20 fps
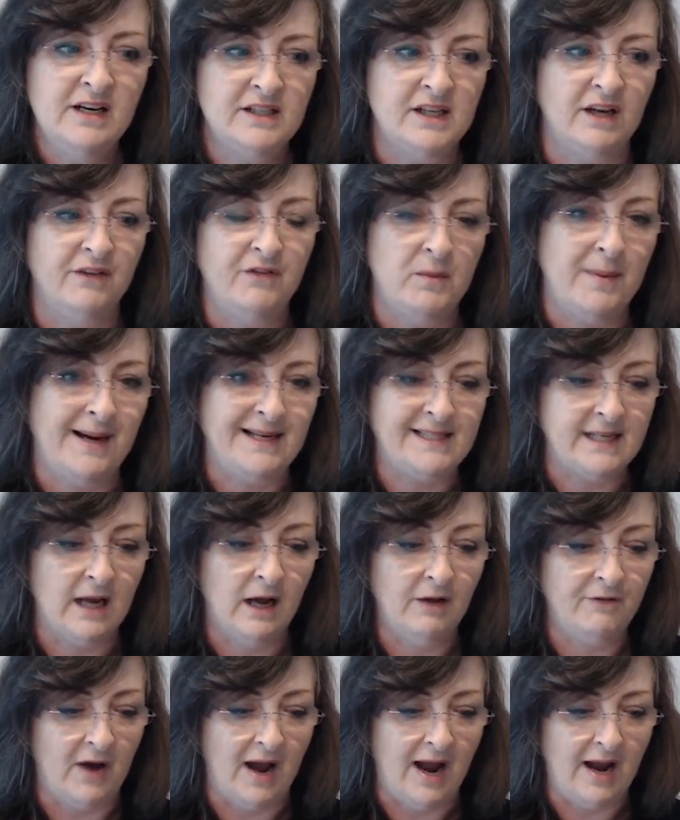So for
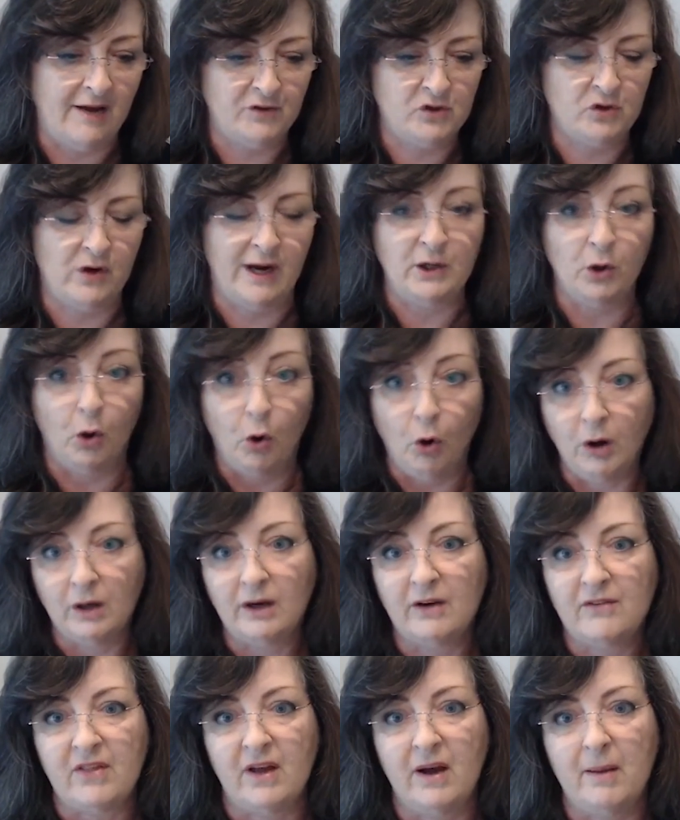myself, I've tried
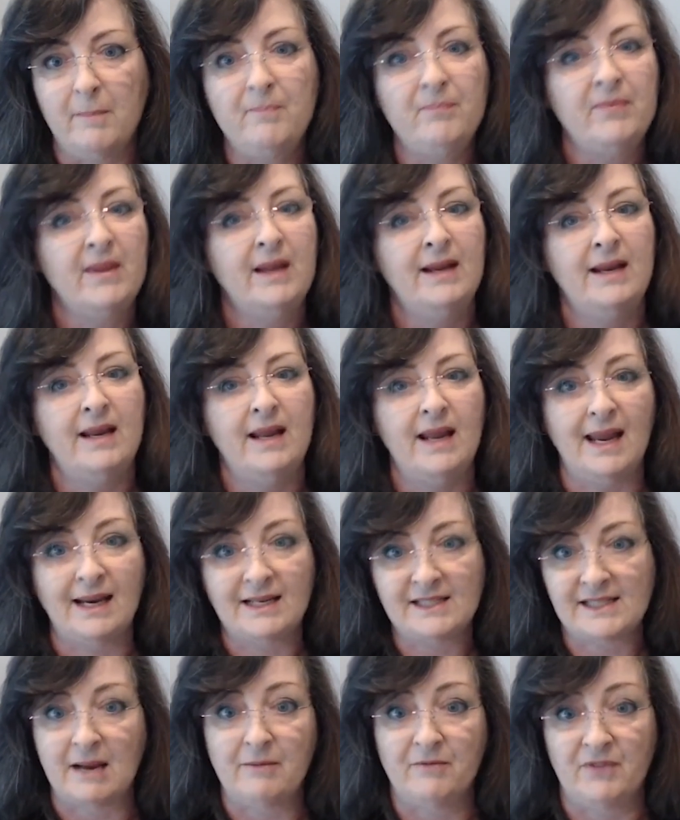all of them
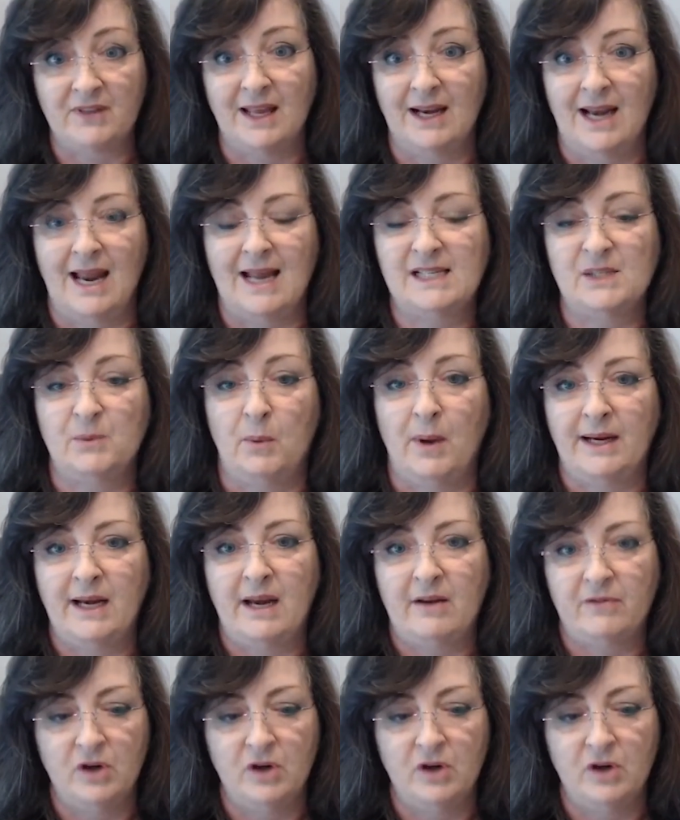except for the last one.